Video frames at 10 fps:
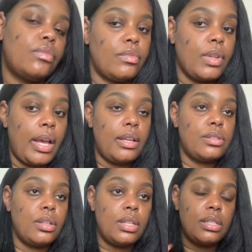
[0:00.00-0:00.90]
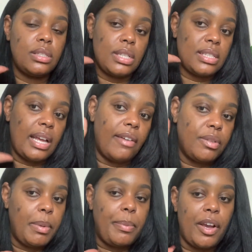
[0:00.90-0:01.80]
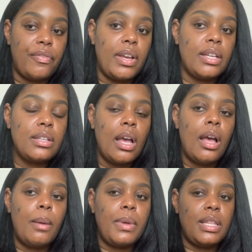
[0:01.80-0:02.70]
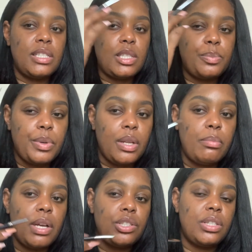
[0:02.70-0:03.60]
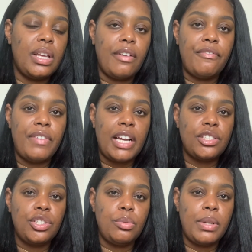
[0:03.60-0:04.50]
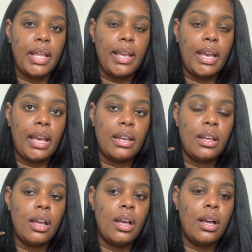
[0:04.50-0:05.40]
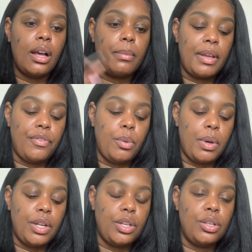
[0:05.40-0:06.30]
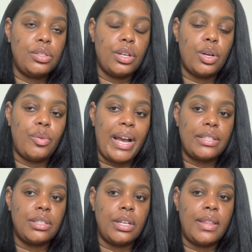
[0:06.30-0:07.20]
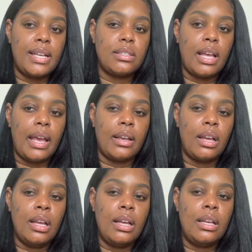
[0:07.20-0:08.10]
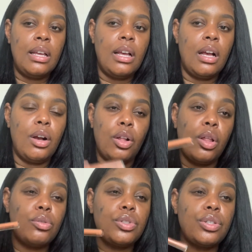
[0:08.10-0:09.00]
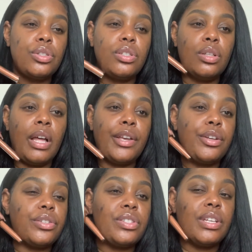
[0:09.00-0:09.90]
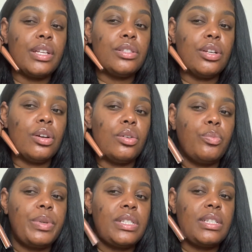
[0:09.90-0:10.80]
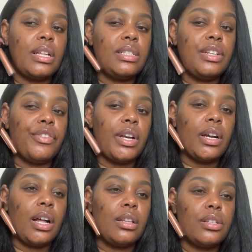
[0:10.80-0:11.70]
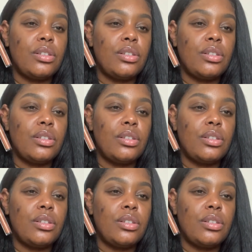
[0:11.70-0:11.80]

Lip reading: Okay, so this doesn't have to be perfect, but this is pretty much the effect you would get if you were to use a corrector that's like closer to like your skin tone, but still a different color.